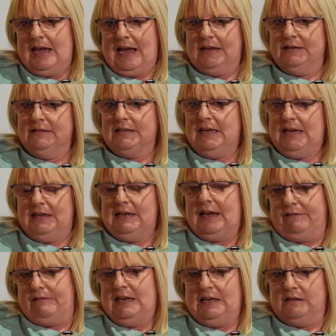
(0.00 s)
and it
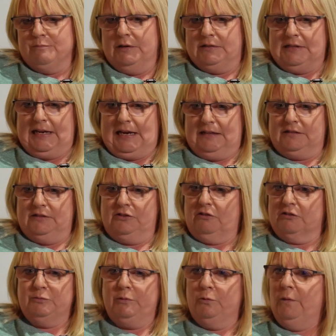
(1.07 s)
is mostly cats and
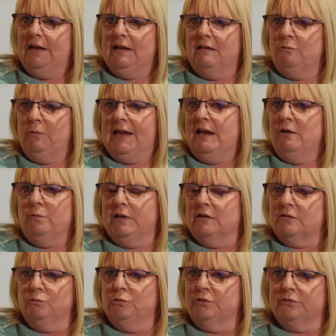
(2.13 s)
dogs, but we get
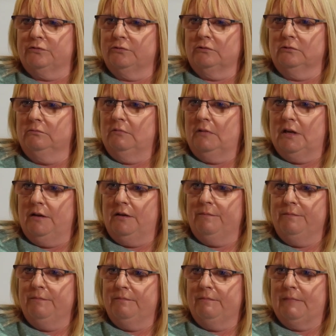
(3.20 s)
weird and wonderful
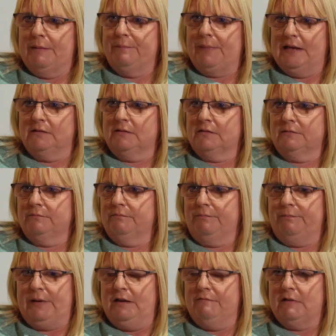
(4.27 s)
pets
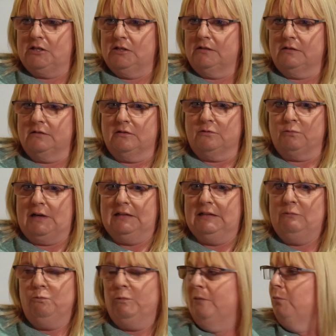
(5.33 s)
being registered as well,
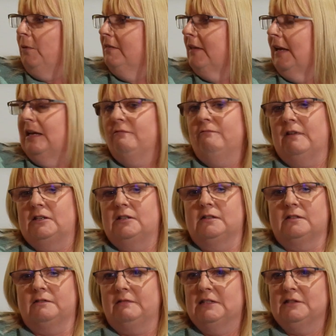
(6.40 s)
and when they
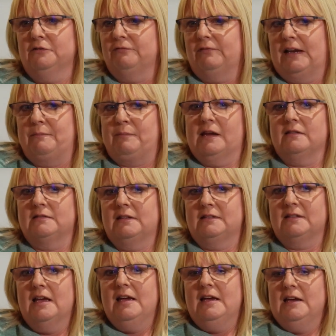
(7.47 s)
register, it's lovely because
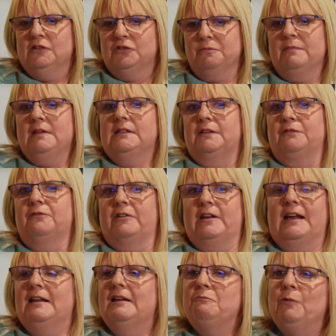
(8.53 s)
it's something different,
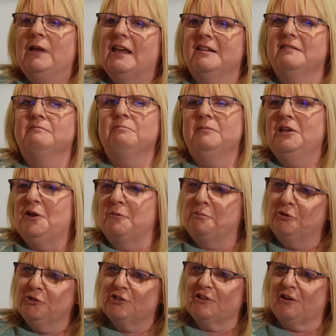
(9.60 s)
and then we can
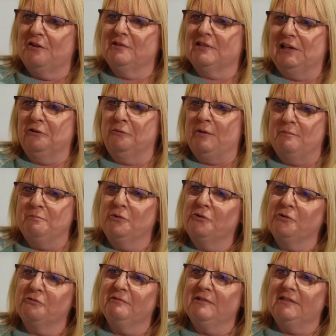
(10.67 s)
push those a little bit
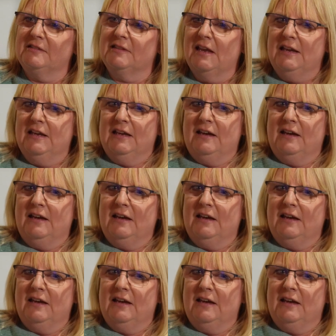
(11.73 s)
more and